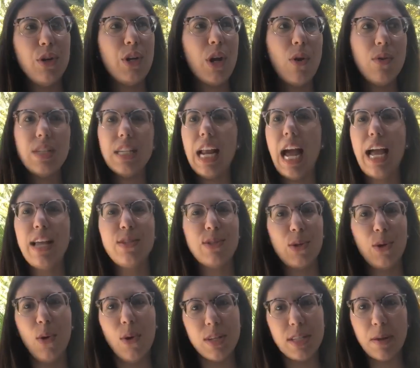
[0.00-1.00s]
knows in high
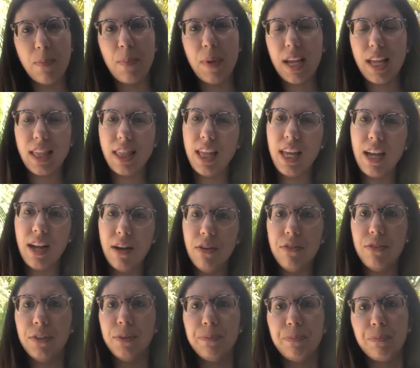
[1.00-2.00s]
school it's a big thing
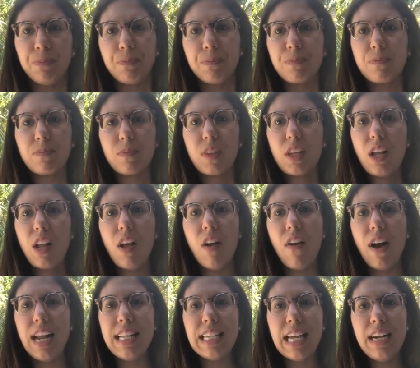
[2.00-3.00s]
of
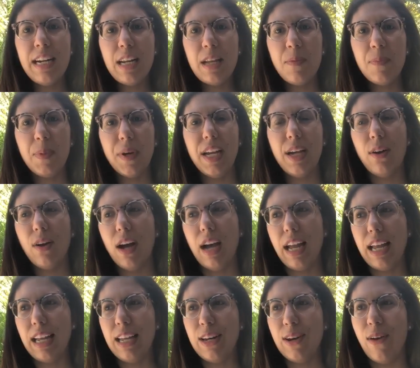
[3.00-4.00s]
our identity, but
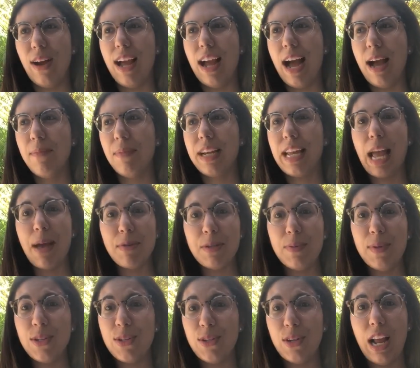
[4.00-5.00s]
I'm a campus
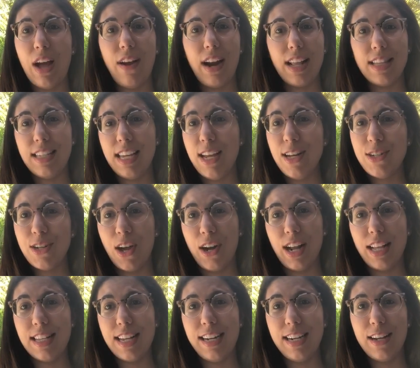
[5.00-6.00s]
minister now and I teach on
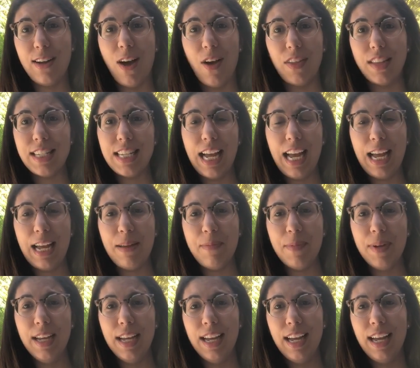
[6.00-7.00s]
identity all the
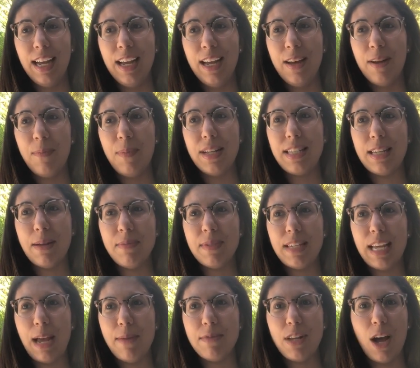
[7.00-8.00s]
time. But
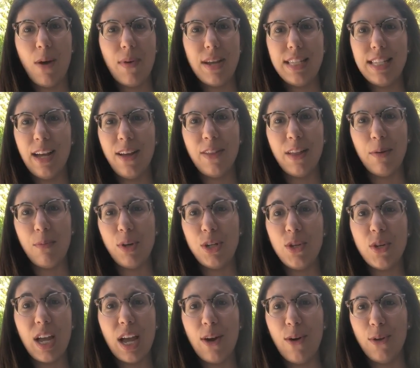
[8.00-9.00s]
sometimes I always tell them when
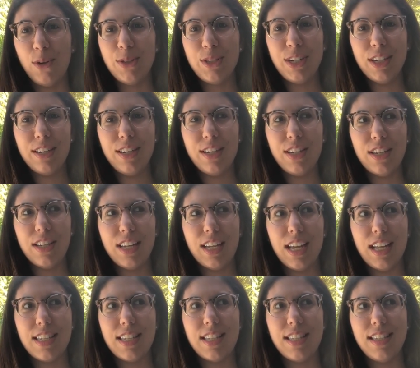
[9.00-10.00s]
you get older,
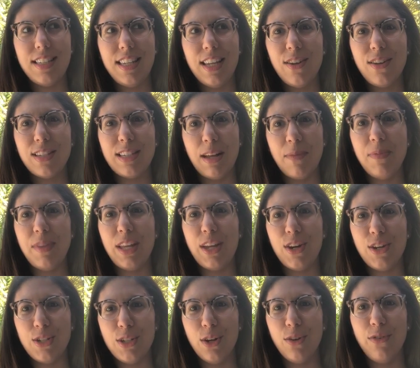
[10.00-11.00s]
it's still something that
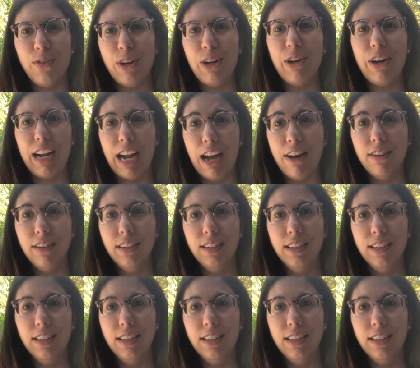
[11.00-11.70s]
you're still figuring out.